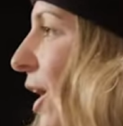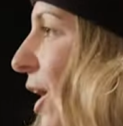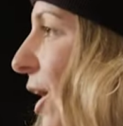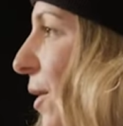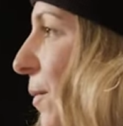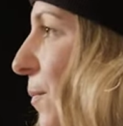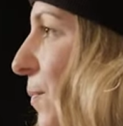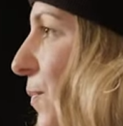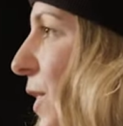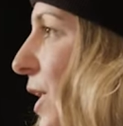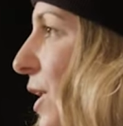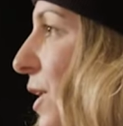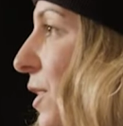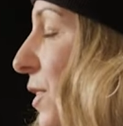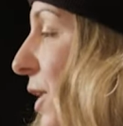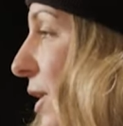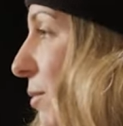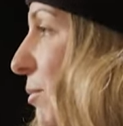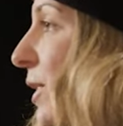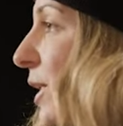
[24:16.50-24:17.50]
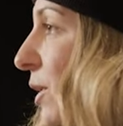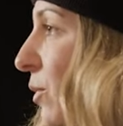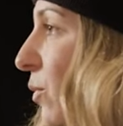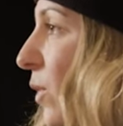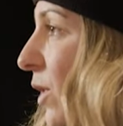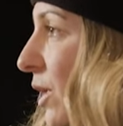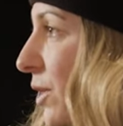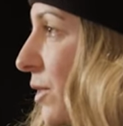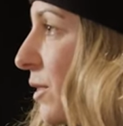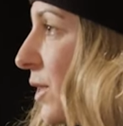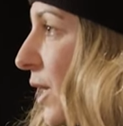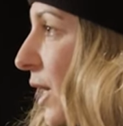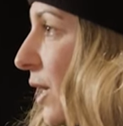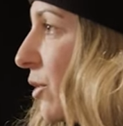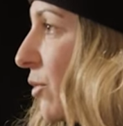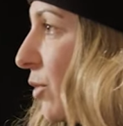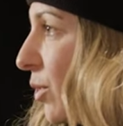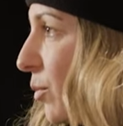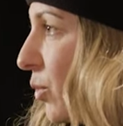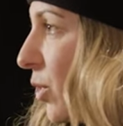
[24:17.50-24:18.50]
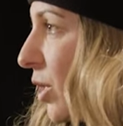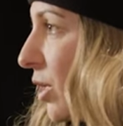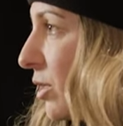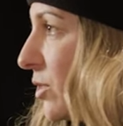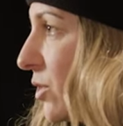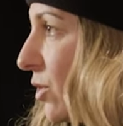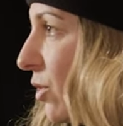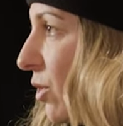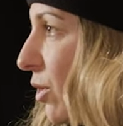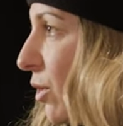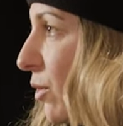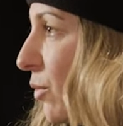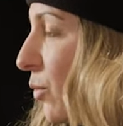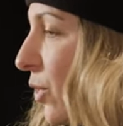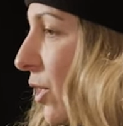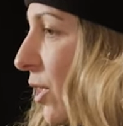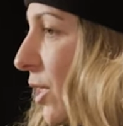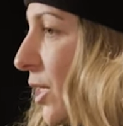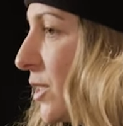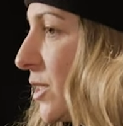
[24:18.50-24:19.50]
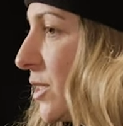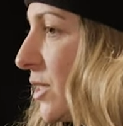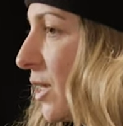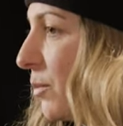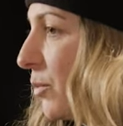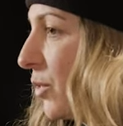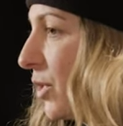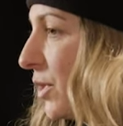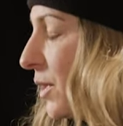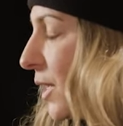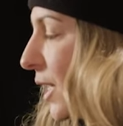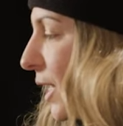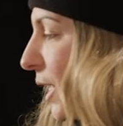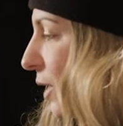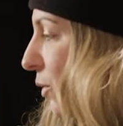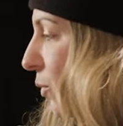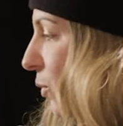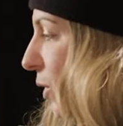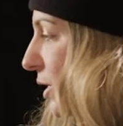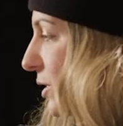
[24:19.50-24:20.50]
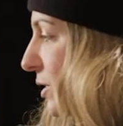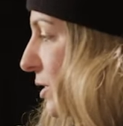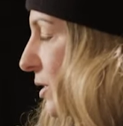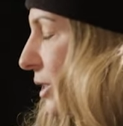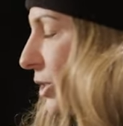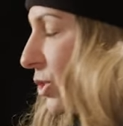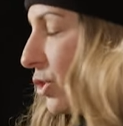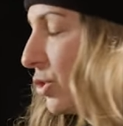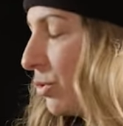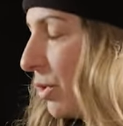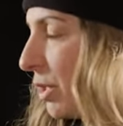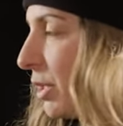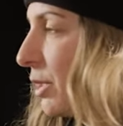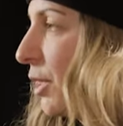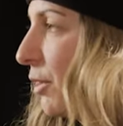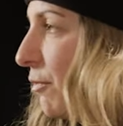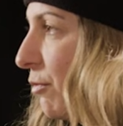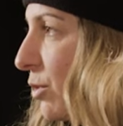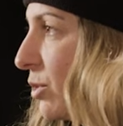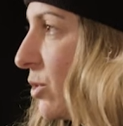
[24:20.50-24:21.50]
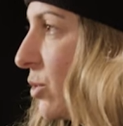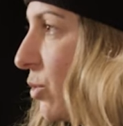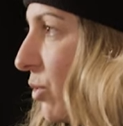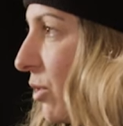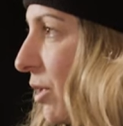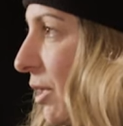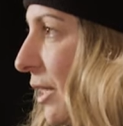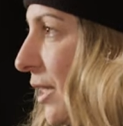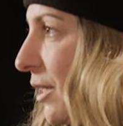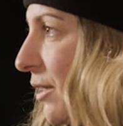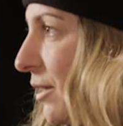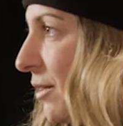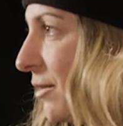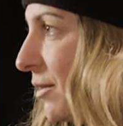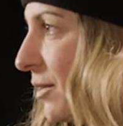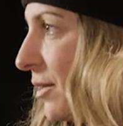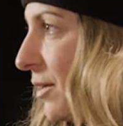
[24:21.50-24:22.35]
they might want that grip walk sole. Whereas someone that wants this strictly for touring,